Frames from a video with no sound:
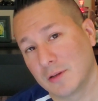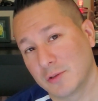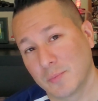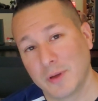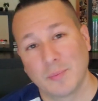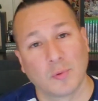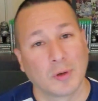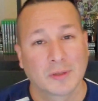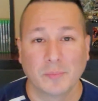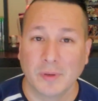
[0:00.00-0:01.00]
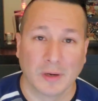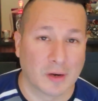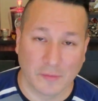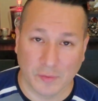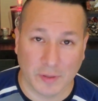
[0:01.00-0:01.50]
on your paperwork, the better
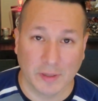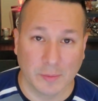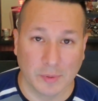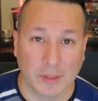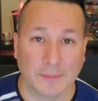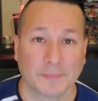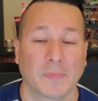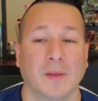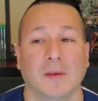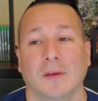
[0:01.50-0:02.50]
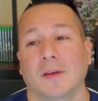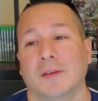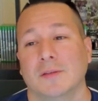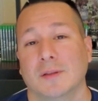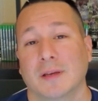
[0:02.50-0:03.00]
off you're going to
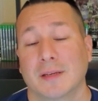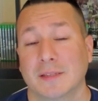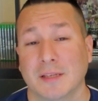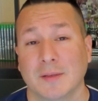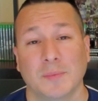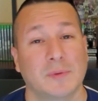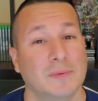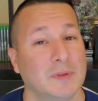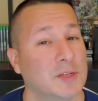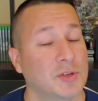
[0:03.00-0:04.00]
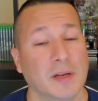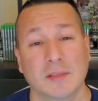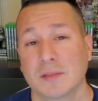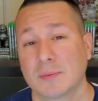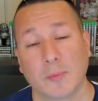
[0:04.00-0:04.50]
be. So like I said, get your
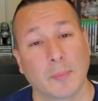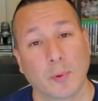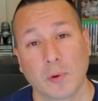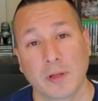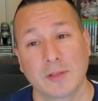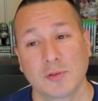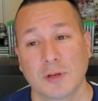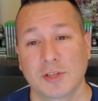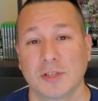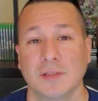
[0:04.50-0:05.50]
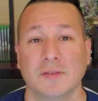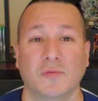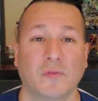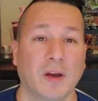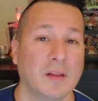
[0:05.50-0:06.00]
hands on some reporting instructions,
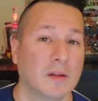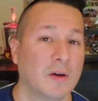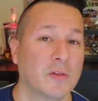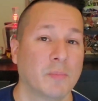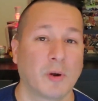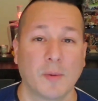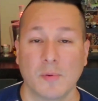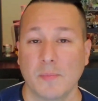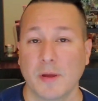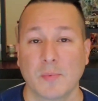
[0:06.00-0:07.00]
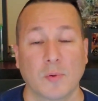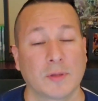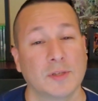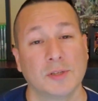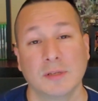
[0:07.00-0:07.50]
file all the proper
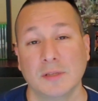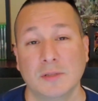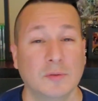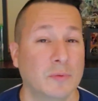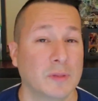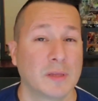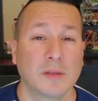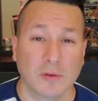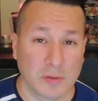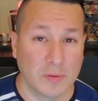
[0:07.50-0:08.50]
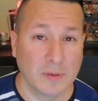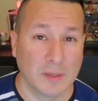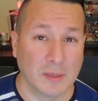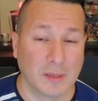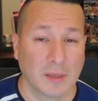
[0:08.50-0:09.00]
paperwork that you need to within your unit,